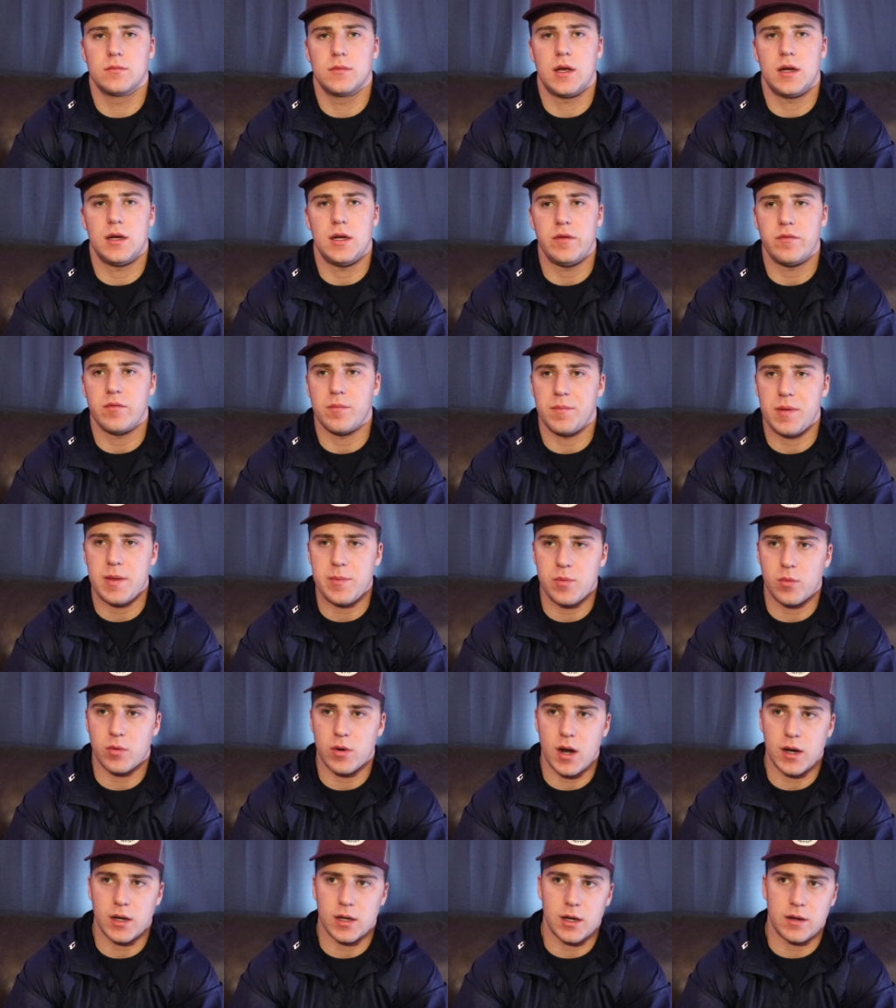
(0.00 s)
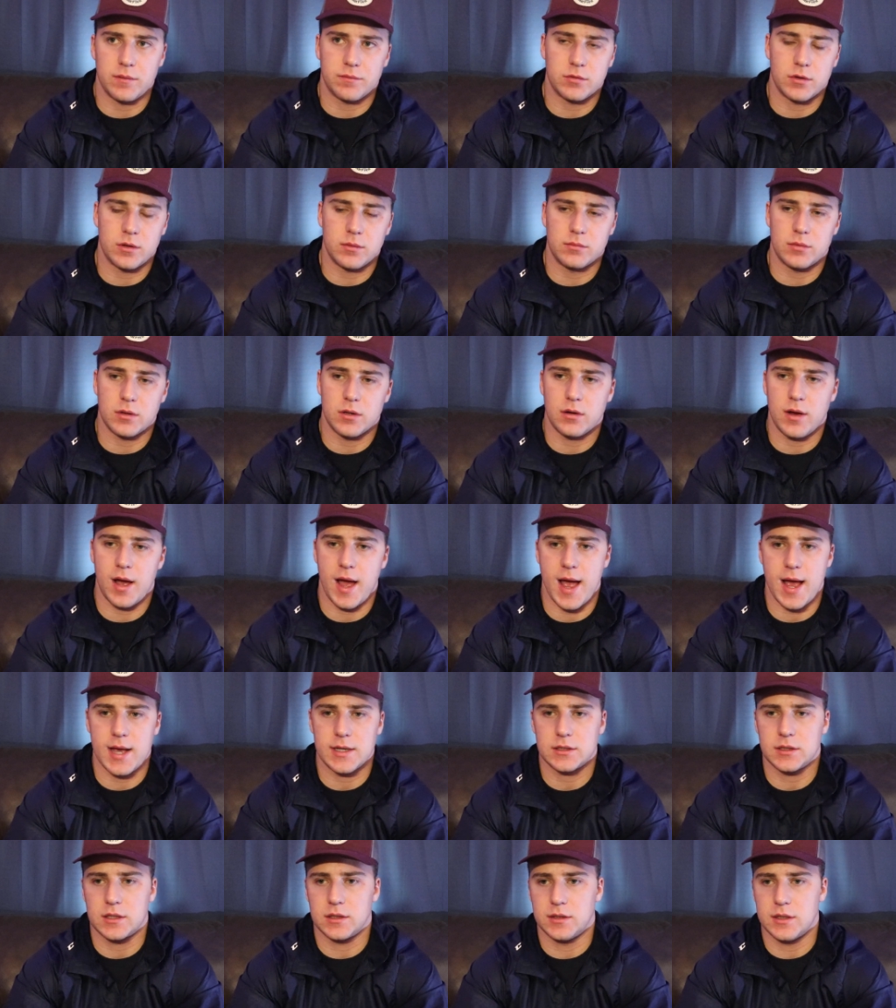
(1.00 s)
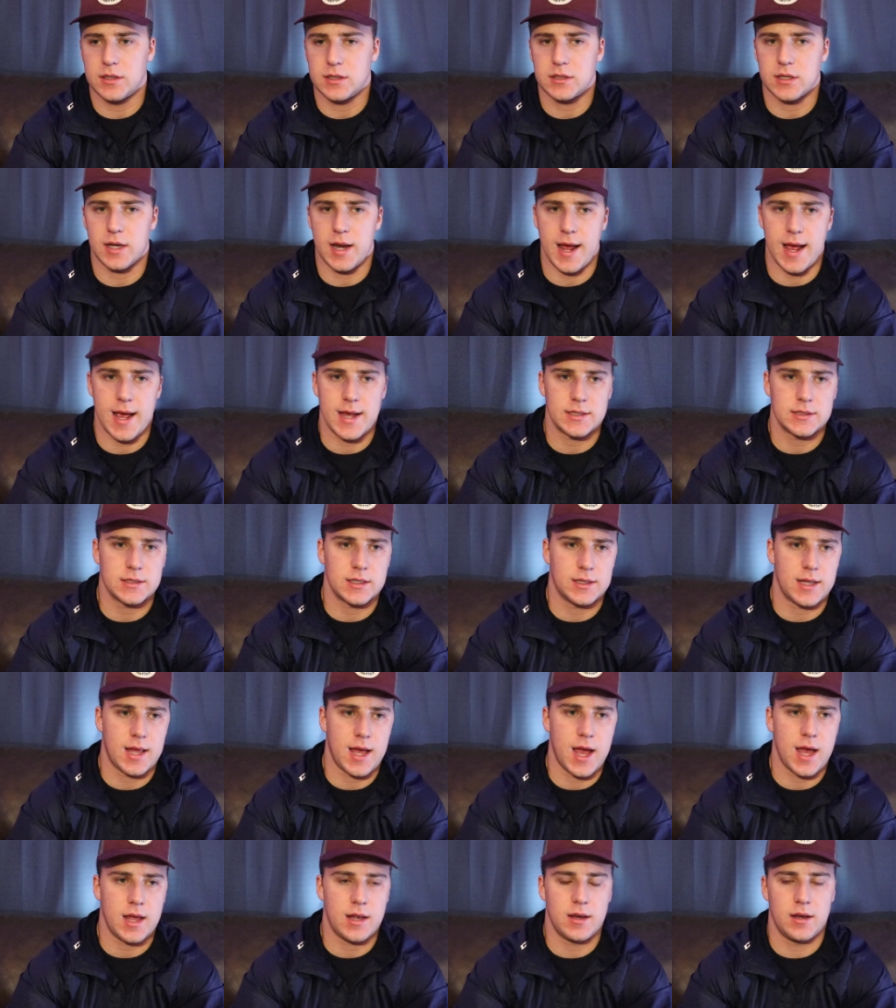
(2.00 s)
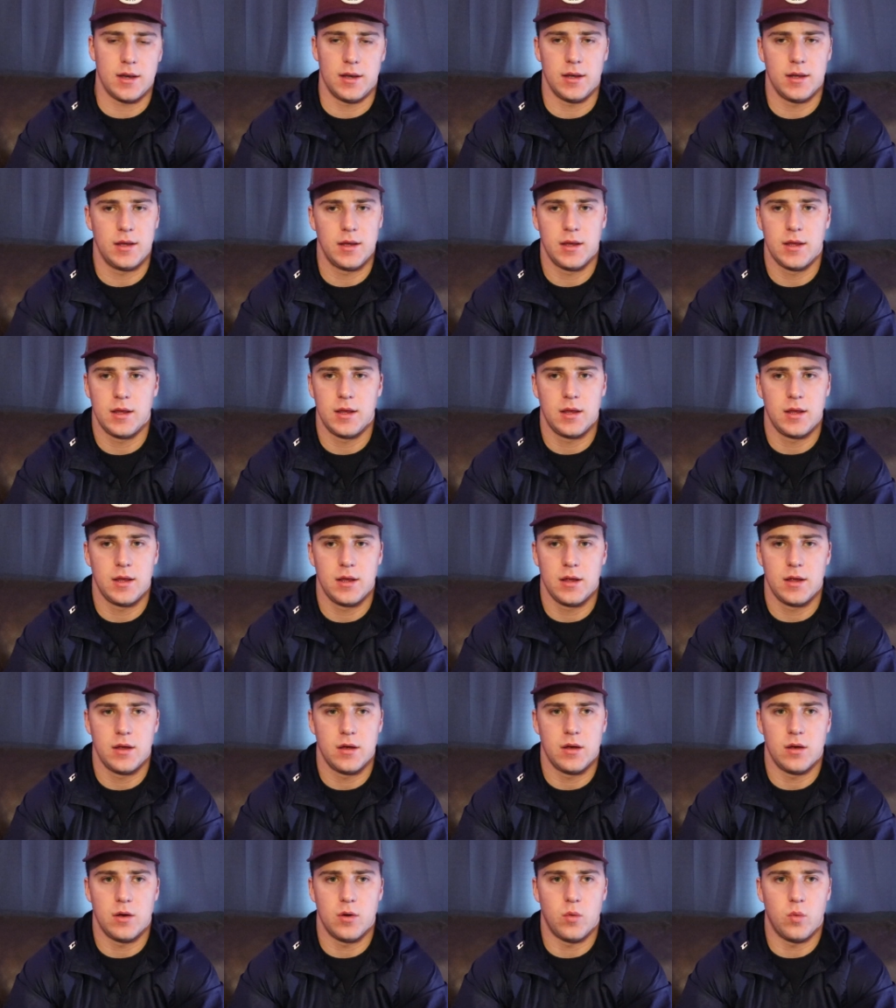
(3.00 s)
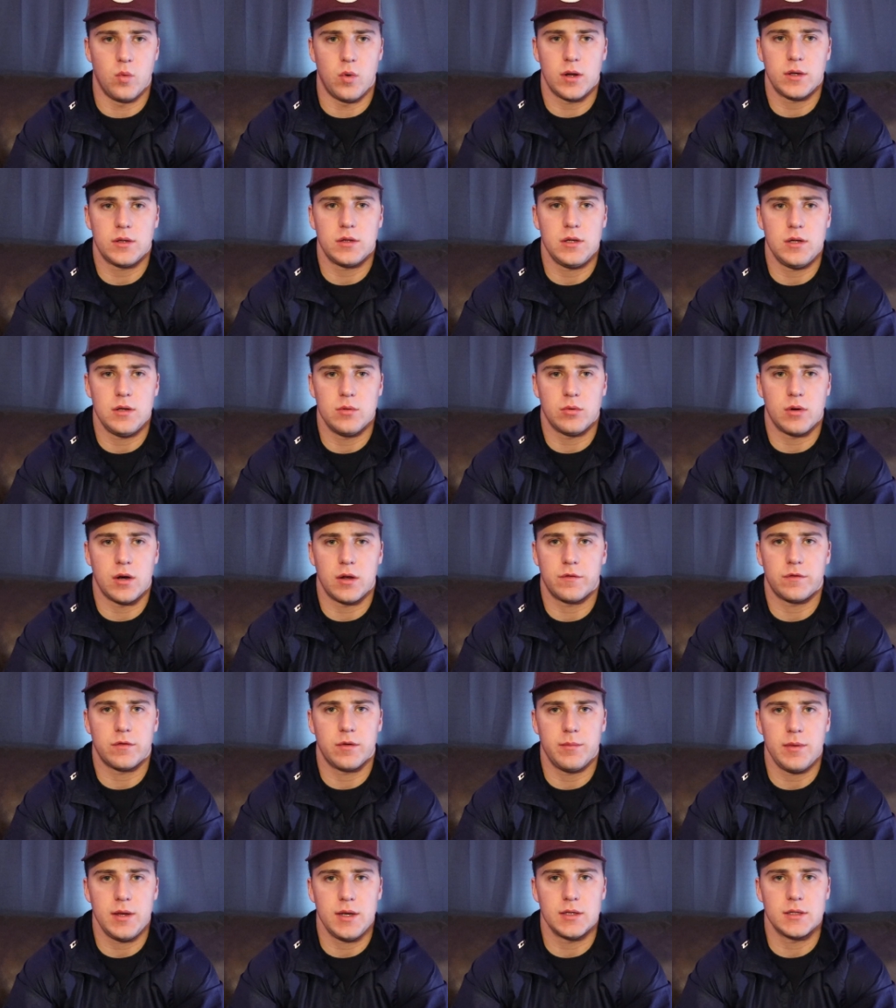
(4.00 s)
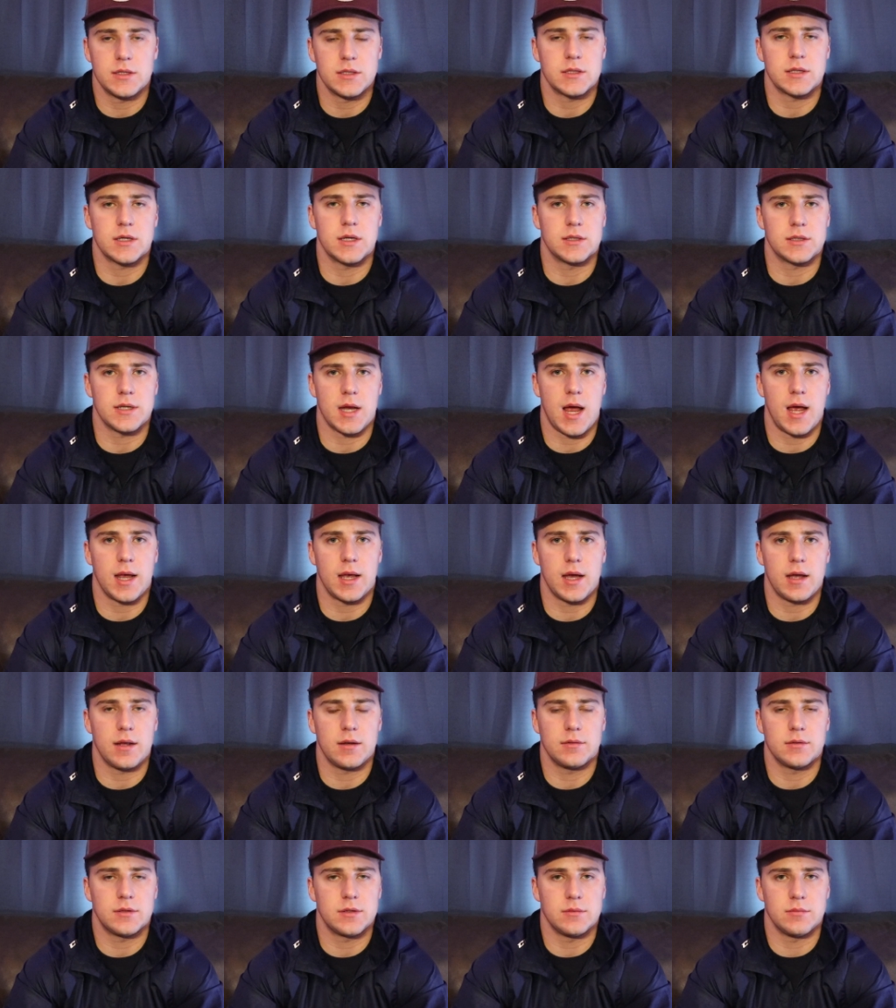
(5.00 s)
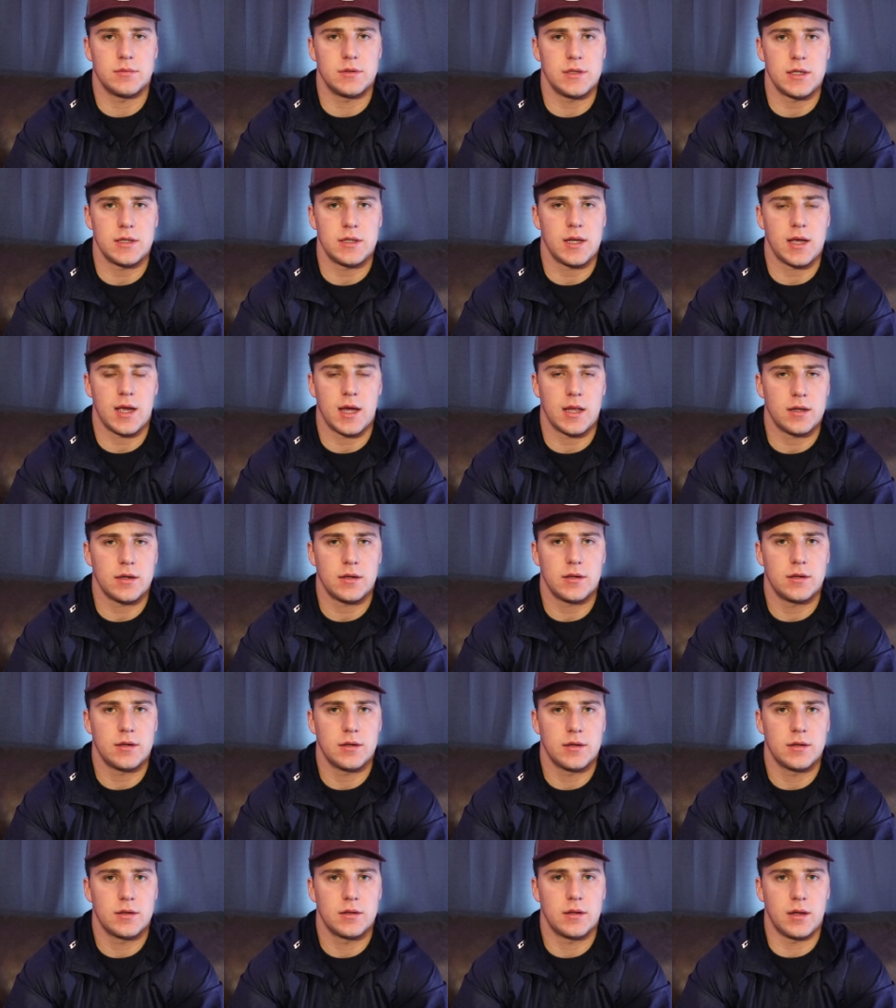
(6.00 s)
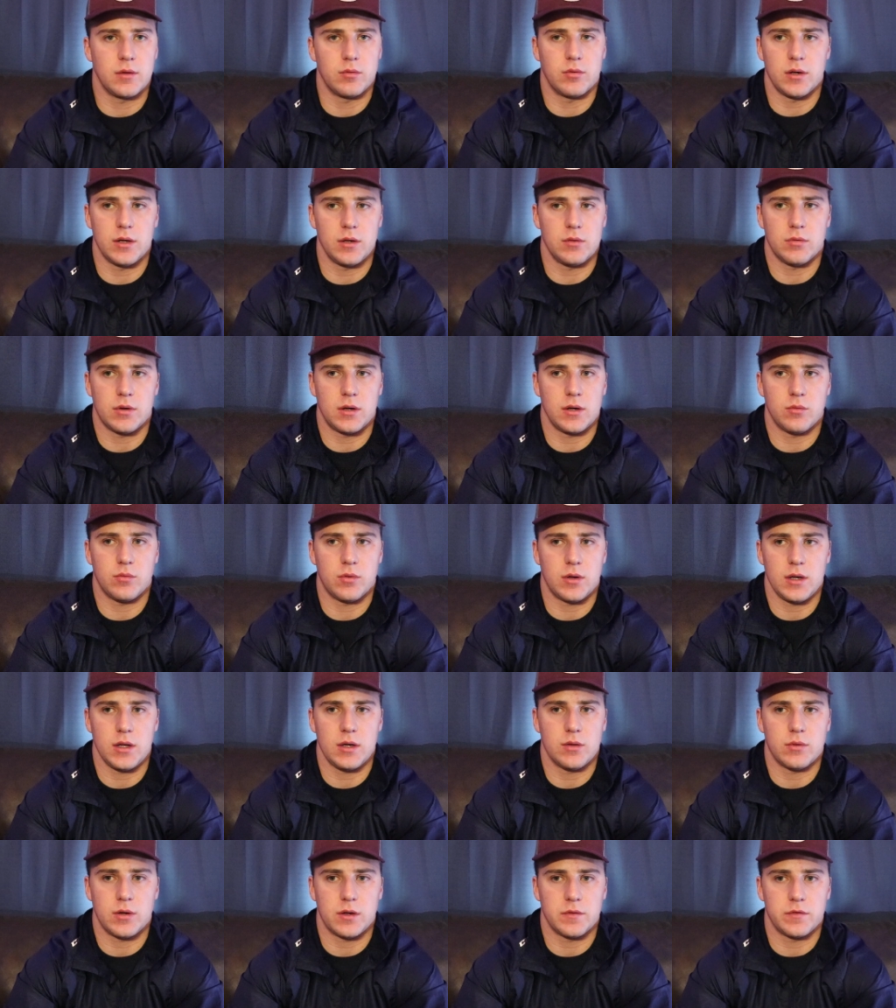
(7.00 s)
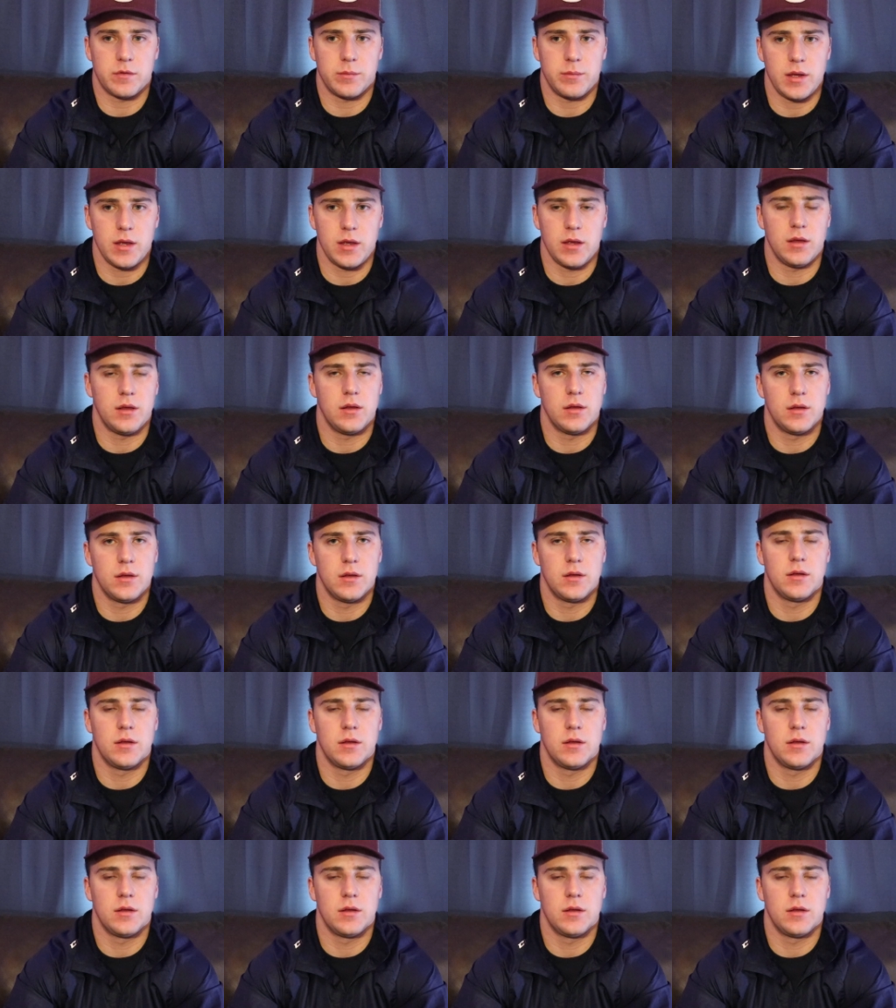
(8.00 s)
And even people where I come from, bro, asking this and asking that, and what do you want from me? Just because I got some shit together? Like, what do you want from me?